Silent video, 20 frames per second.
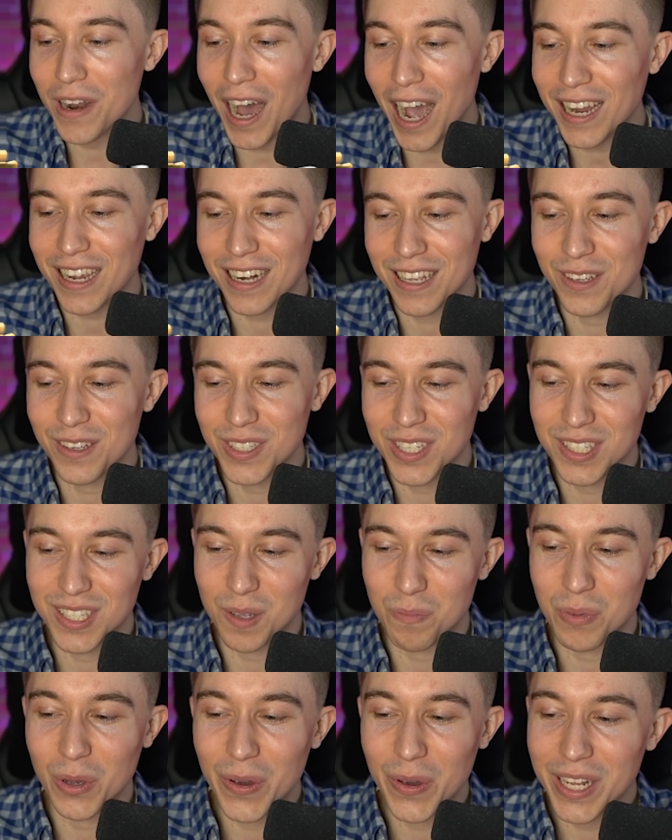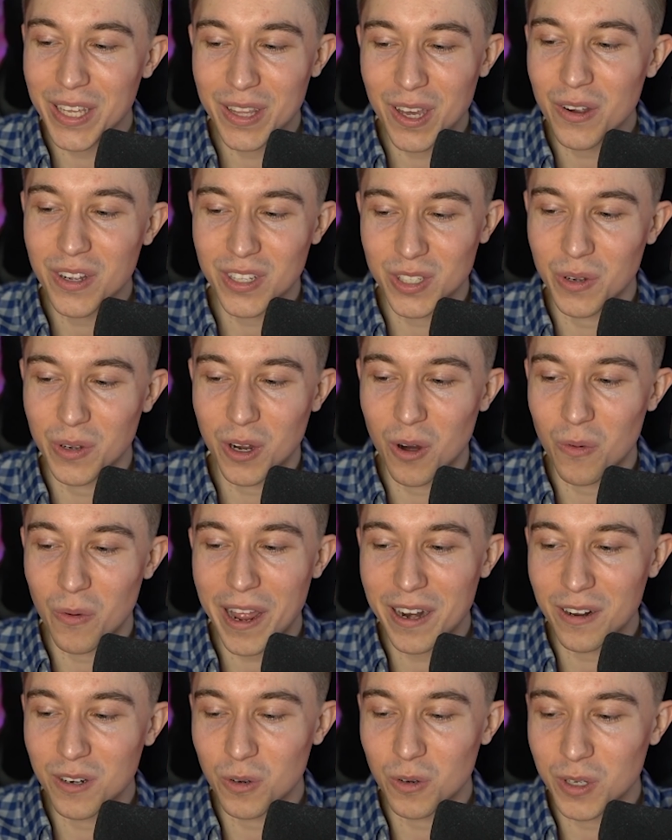not going to use his ability, though, because it would go
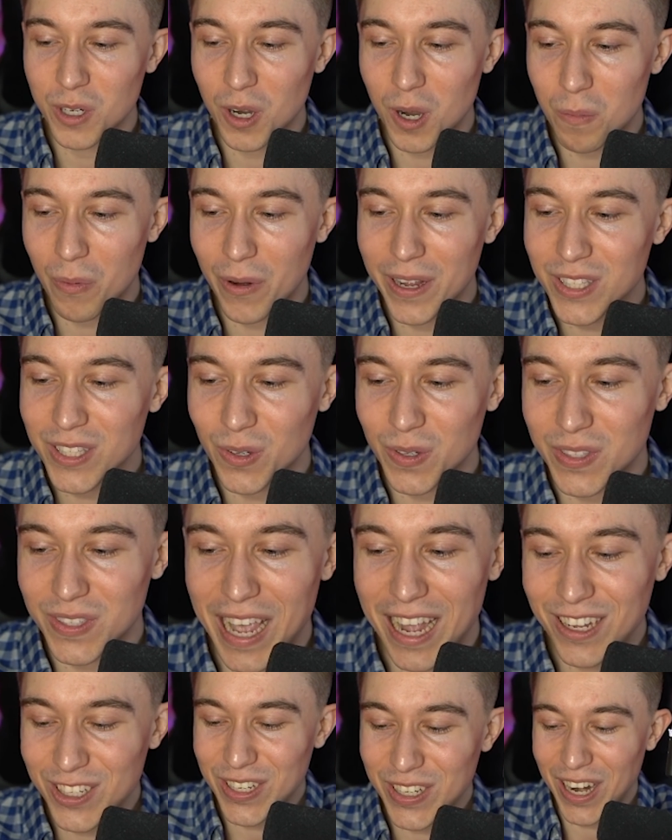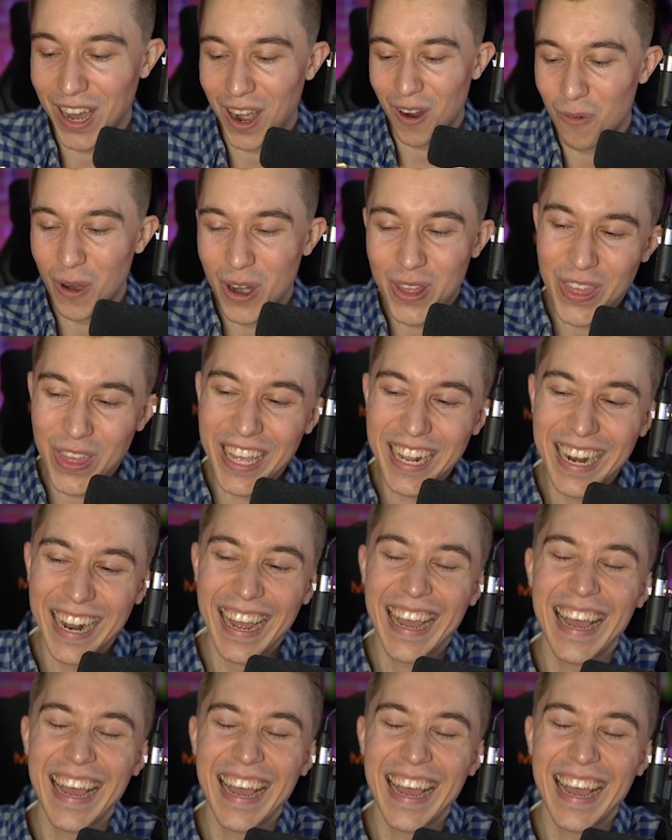right into a Dark Prince, so it's actually not worth it.